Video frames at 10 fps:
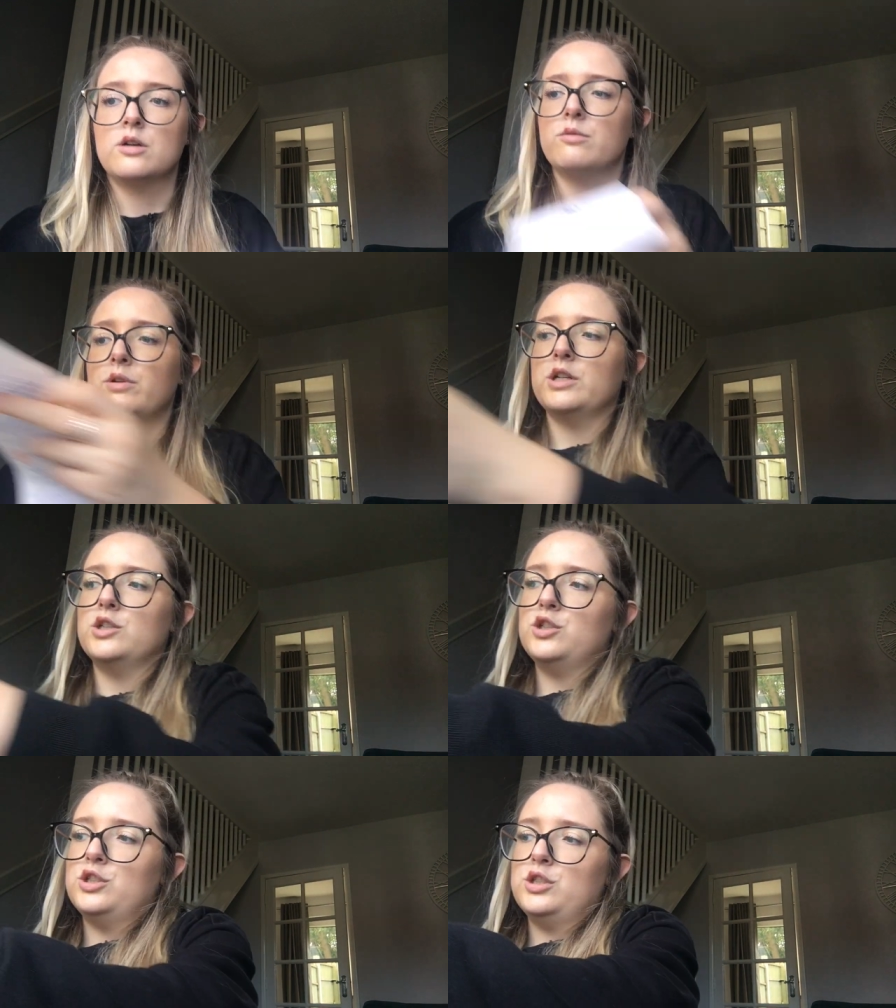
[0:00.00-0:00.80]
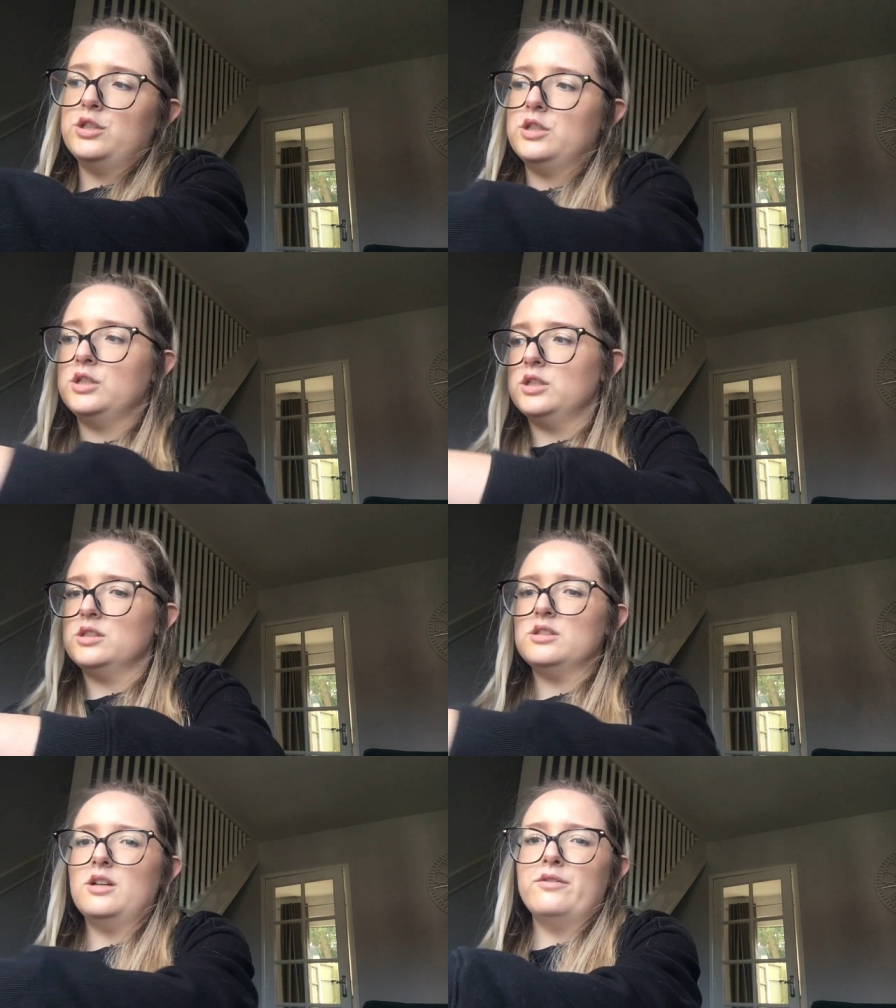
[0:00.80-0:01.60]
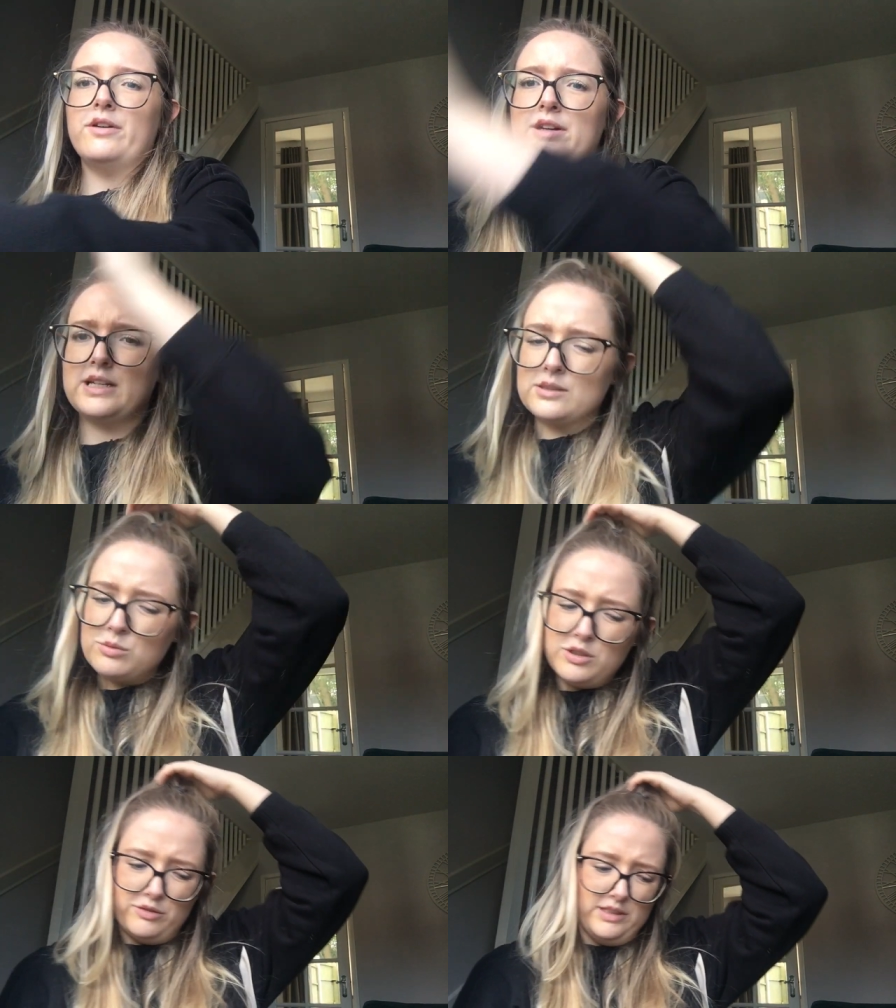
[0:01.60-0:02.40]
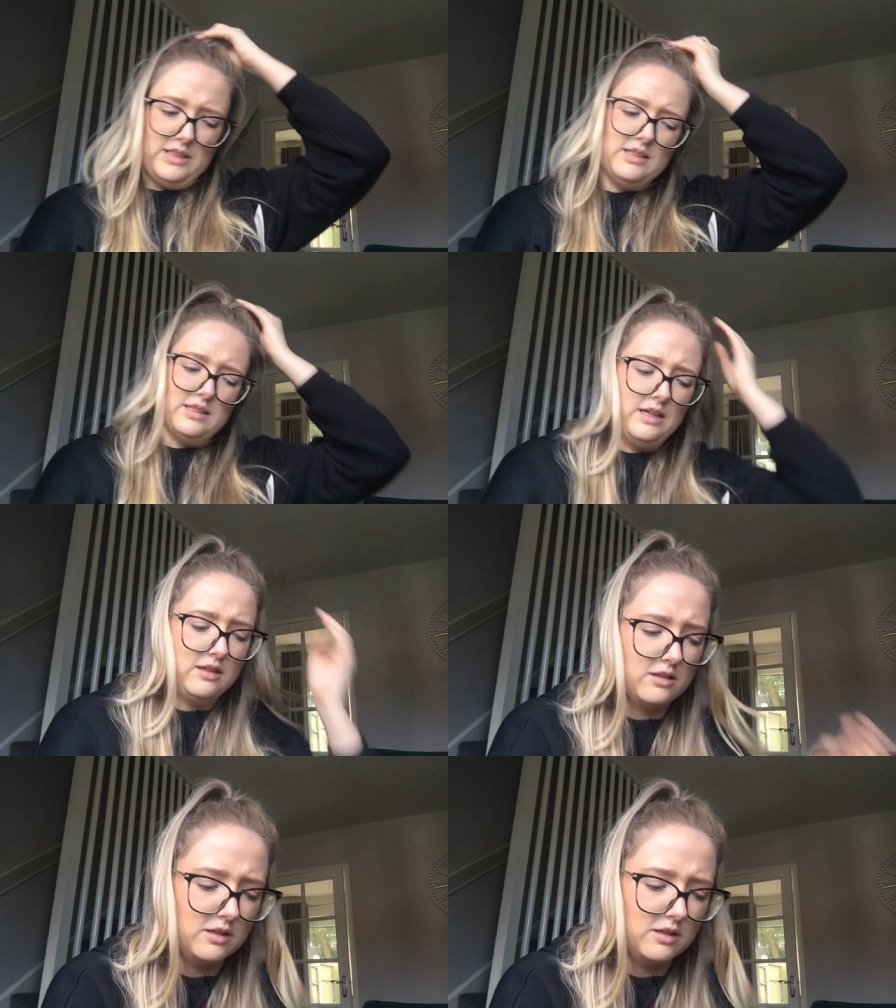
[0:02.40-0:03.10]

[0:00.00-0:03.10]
which is not a very nice word really, is it?